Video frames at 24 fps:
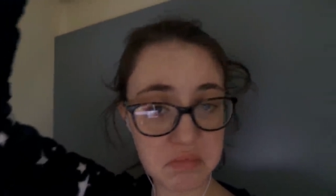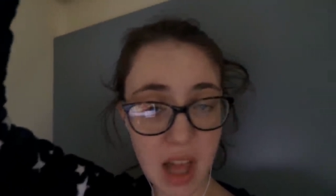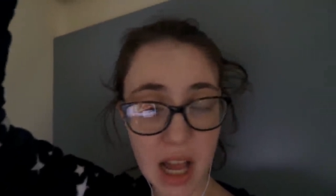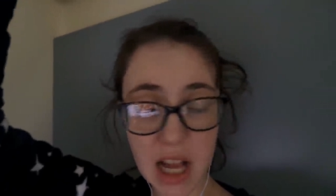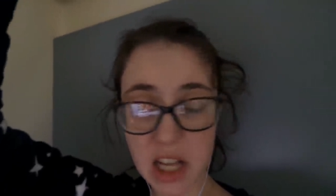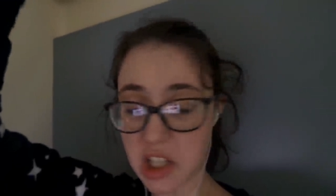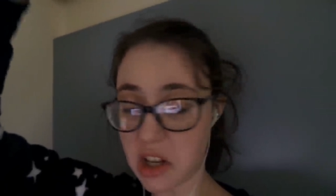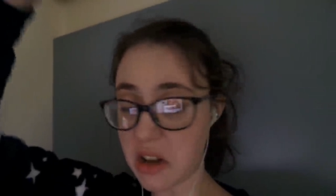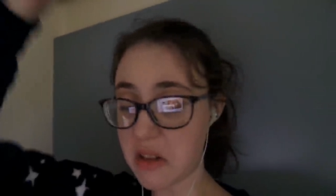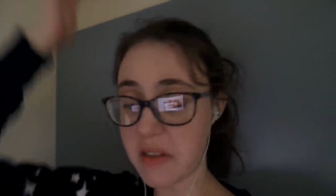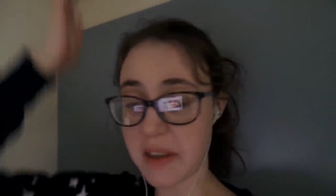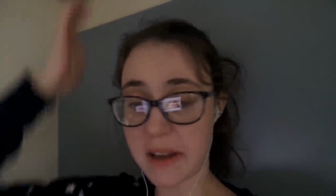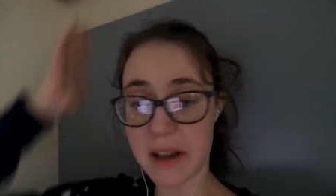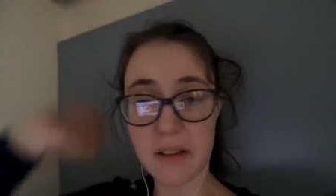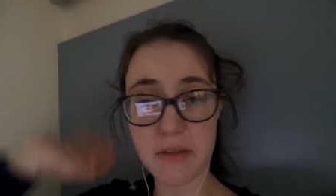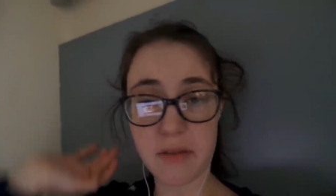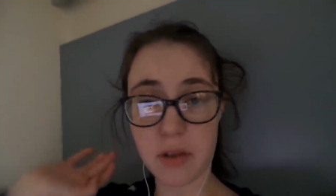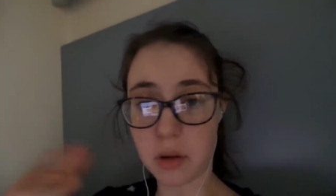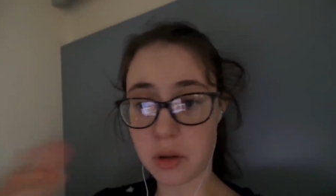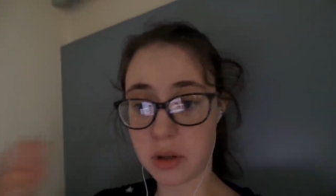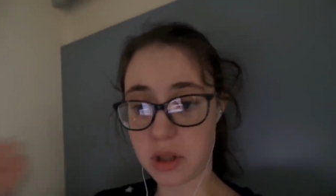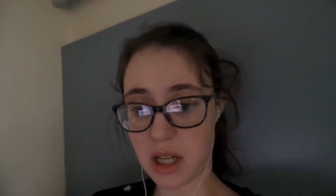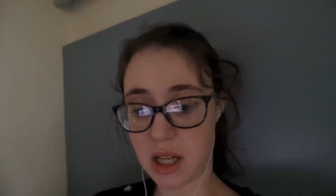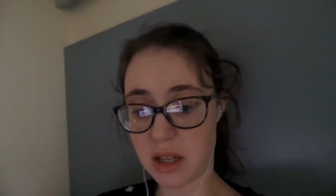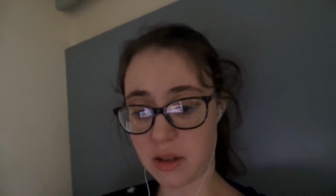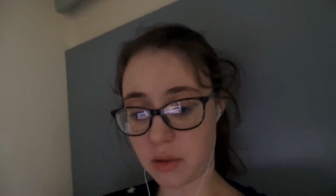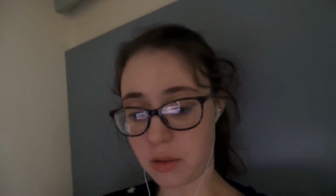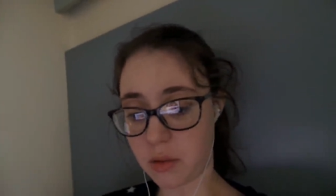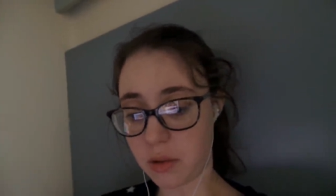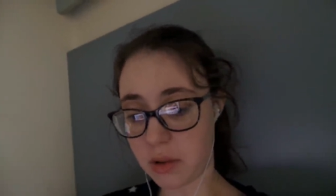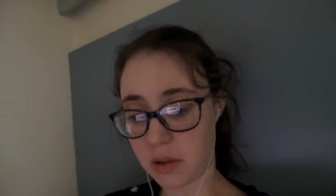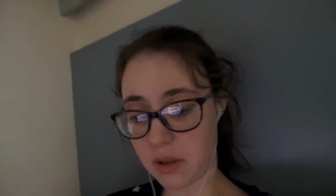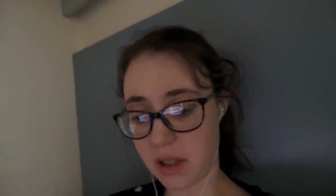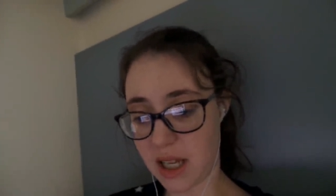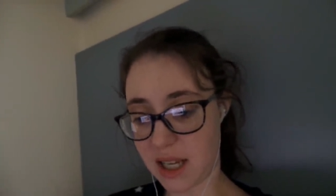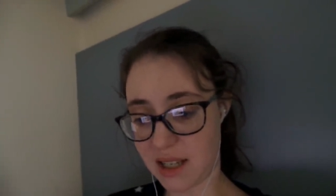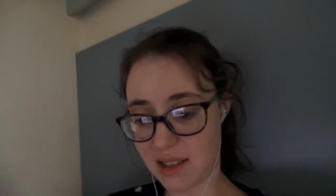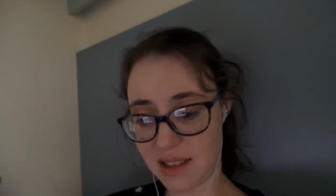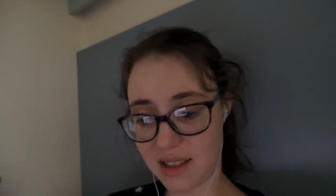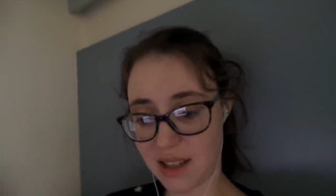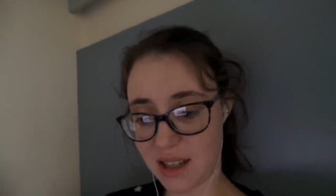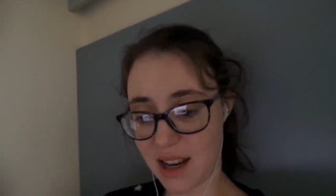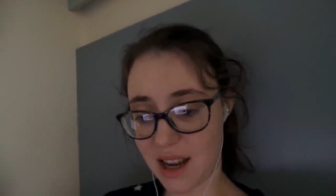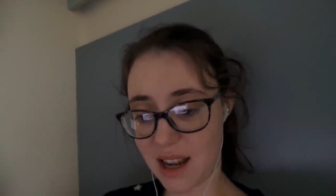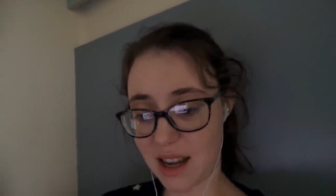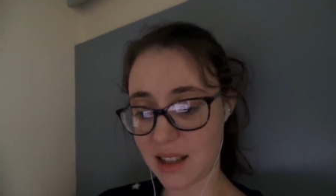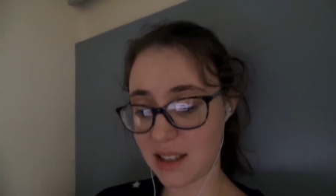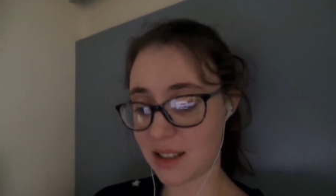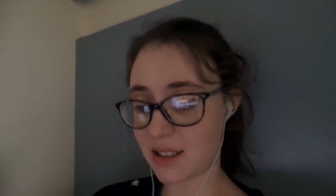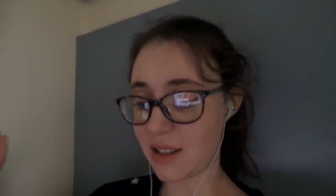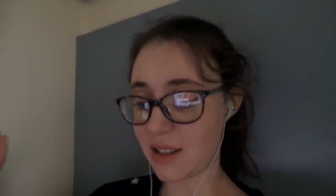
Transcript: I don't think I vlogged at all yesterday,